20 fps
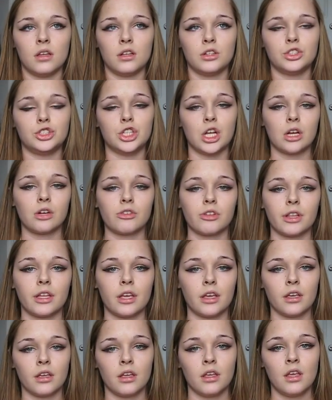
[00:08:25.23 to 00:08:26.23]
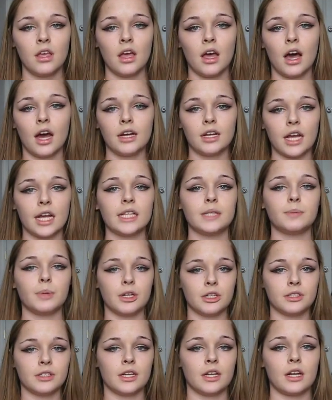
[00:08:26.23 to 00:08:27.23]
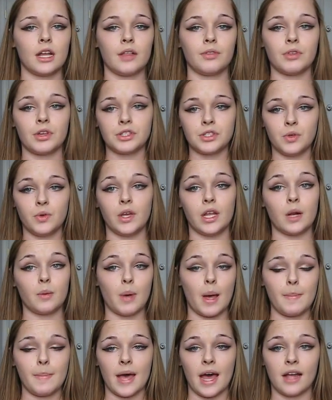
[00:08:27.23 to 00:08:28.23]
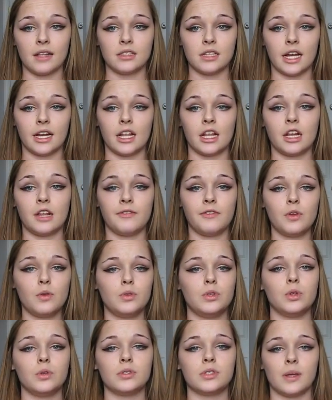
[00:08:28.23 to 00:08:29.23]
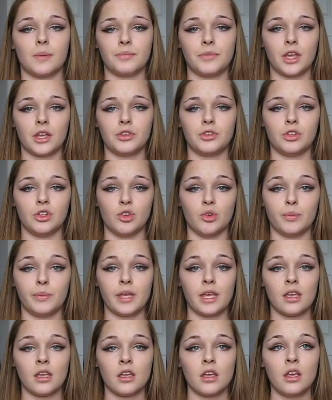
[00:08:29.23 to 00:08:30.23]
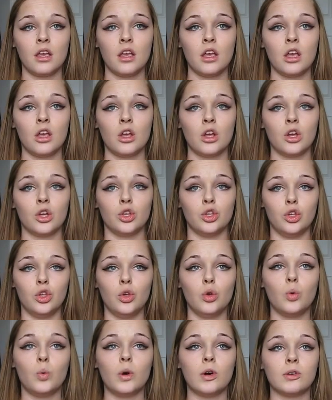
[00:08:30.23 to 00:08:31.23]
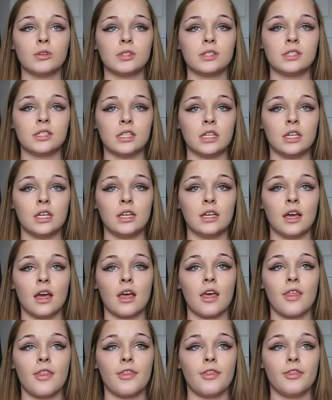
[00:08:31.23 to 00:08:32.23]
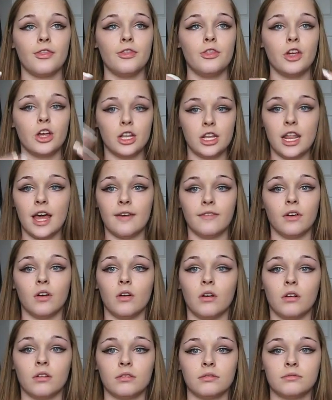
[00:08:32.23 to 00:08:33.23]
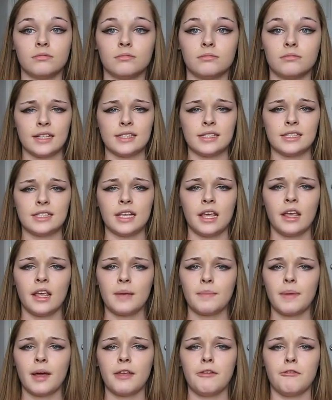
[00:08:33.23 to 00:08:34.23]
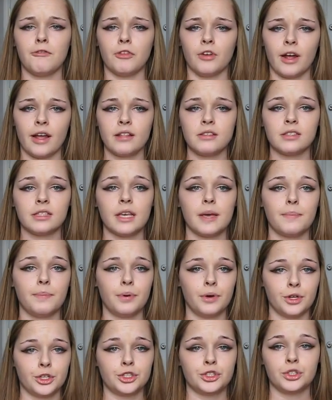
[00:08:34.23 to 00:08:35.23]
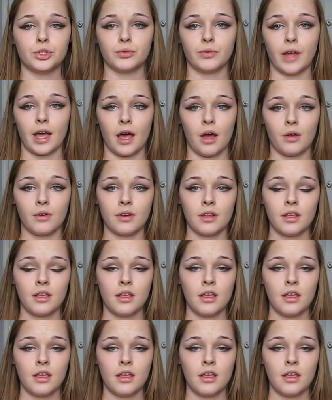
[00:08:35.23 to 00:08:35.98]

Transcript: generally a nice person unless you get on my bad side, and if you do something to me, you will see the devil. Seeing my friends get pushed around